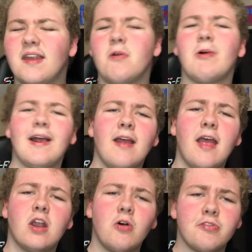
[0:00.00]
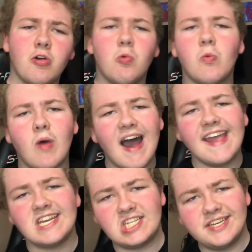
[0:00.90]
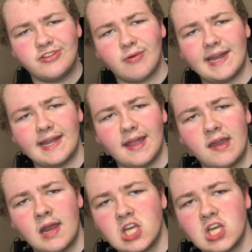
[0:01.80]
Why? And also, why is she joining in?